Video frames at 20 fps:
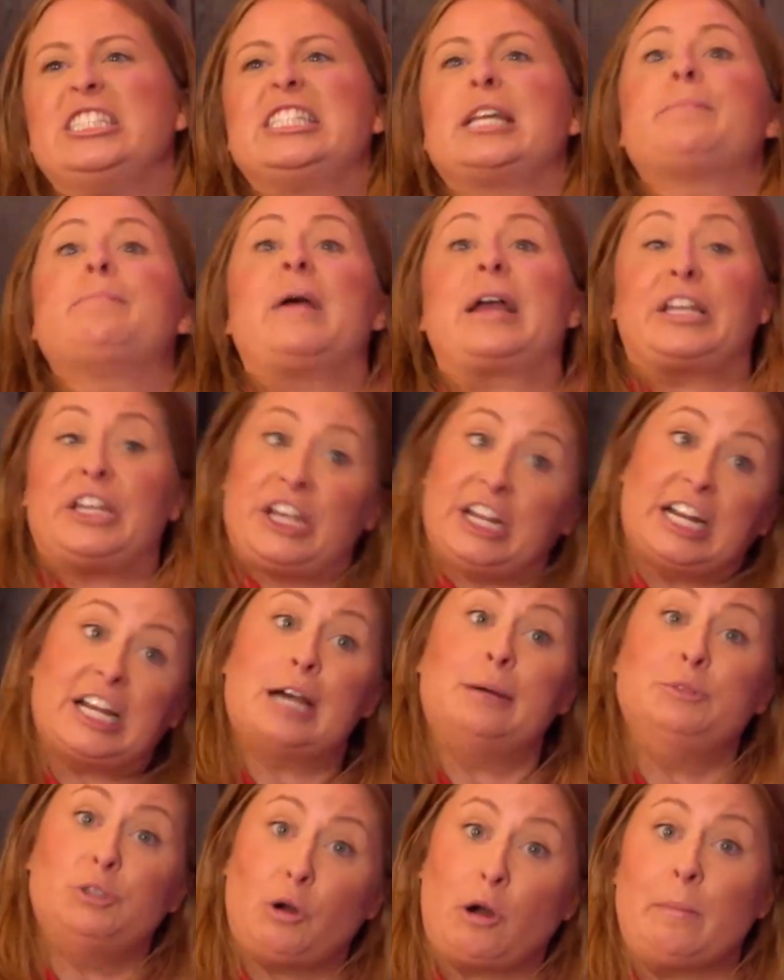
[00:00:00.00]
And he's like, Becky,
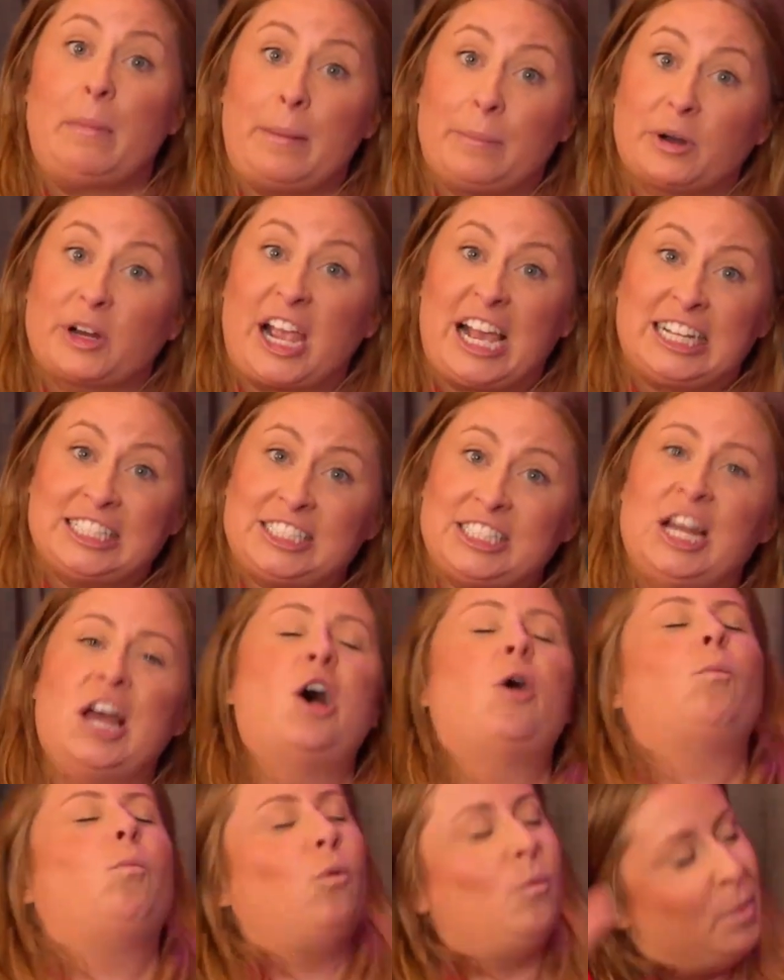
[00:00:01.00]
gonna come to our member guest?
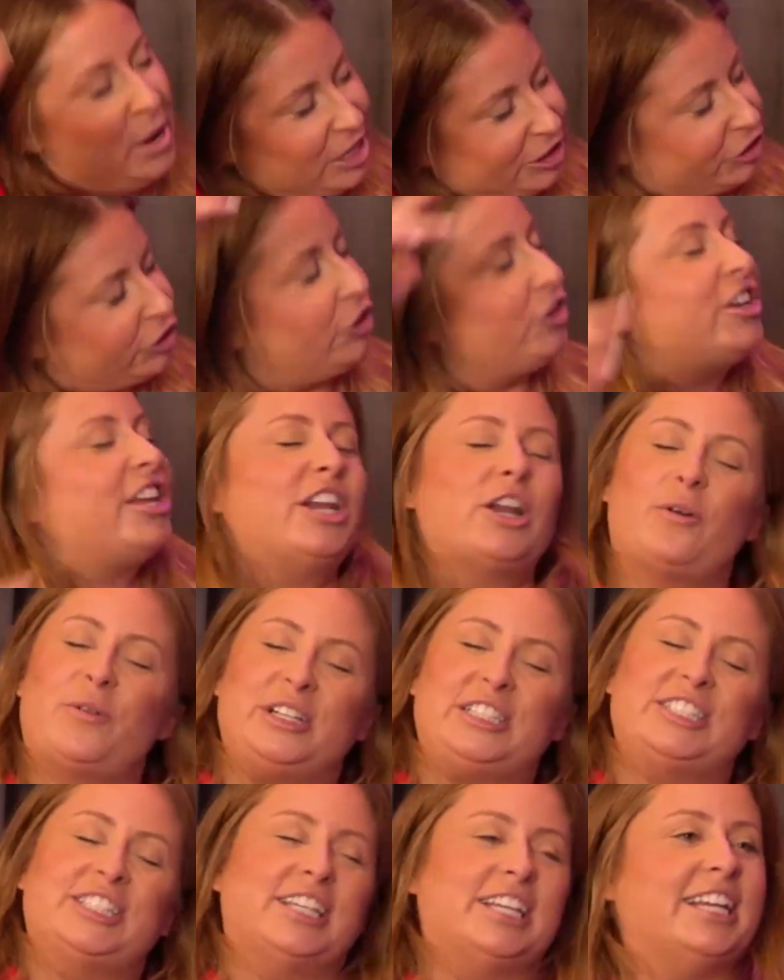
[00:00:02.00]
We'll make sure,
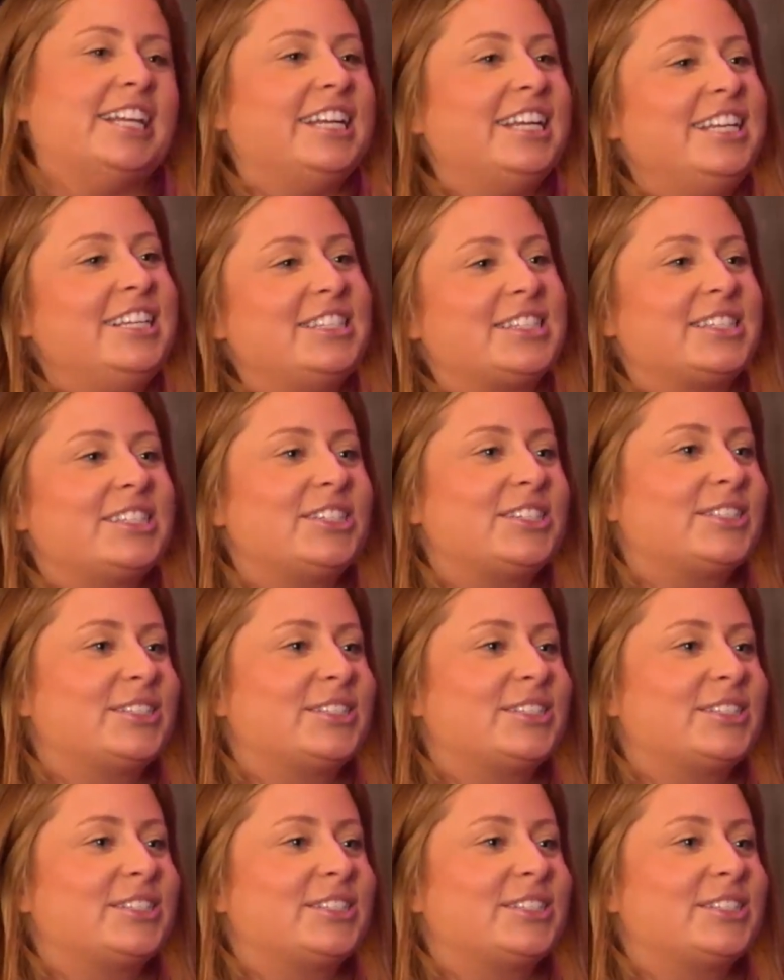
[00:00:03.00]
it's, and he's